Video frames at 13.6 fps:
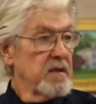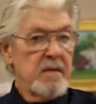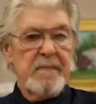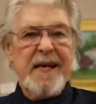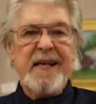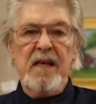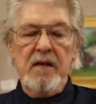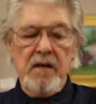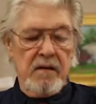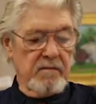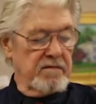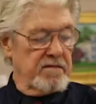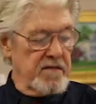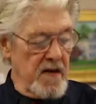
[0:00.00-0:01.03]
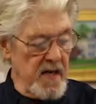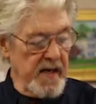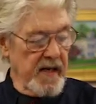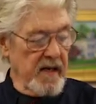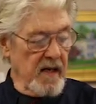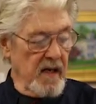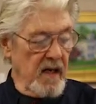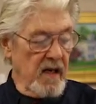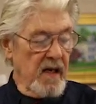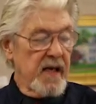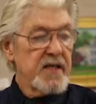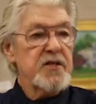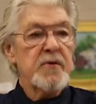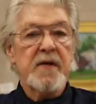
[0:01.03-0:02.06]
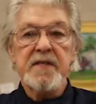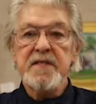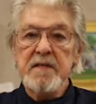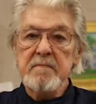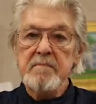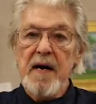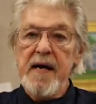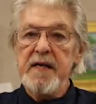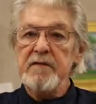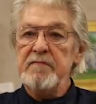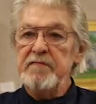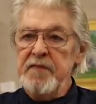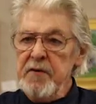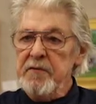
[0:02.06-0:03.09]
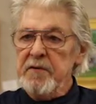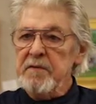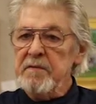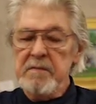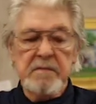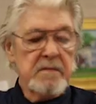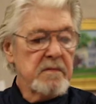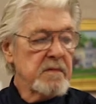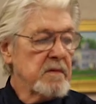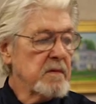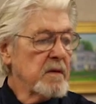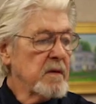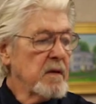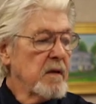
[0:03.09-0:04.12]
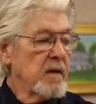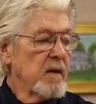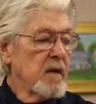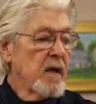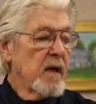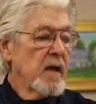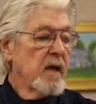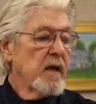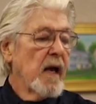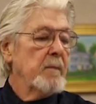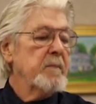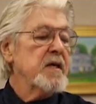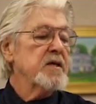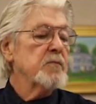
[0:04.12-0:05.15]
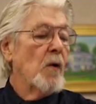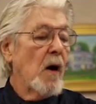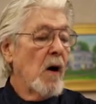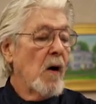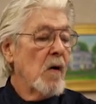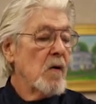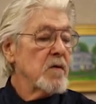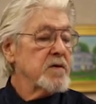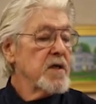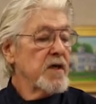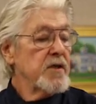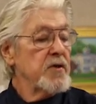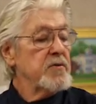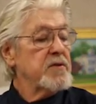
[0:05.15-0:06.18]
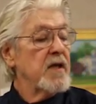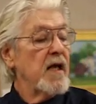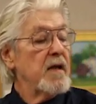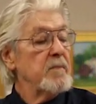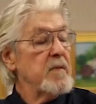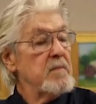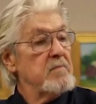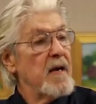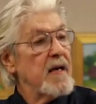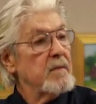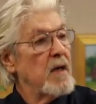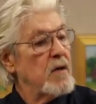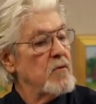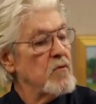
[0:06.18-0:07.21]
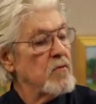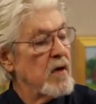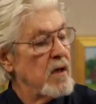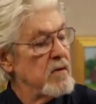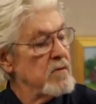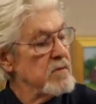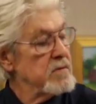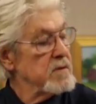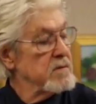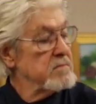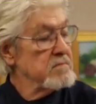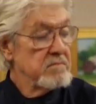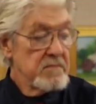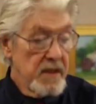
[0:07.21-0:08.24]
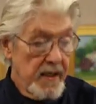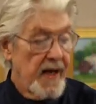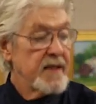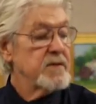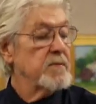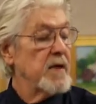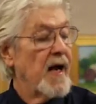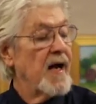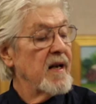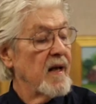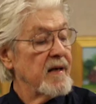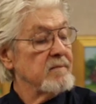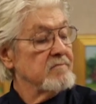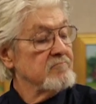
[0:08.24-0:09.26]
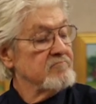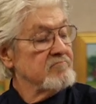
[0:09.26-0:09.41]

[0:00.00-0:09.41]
They make you look funny unless you're at somebody's funeral. Now, Miss Walls used to let me make my own clothes. That's what I like.